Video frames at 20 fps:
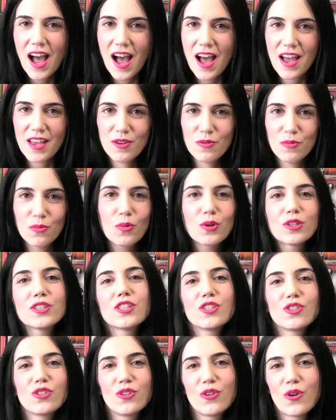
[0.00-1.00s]
I
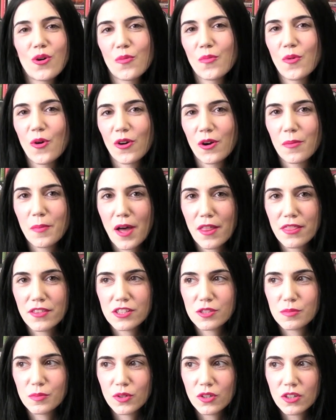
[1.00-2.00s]
wanted to know more about
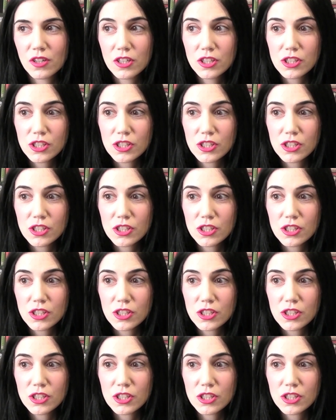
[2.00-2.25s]
this book,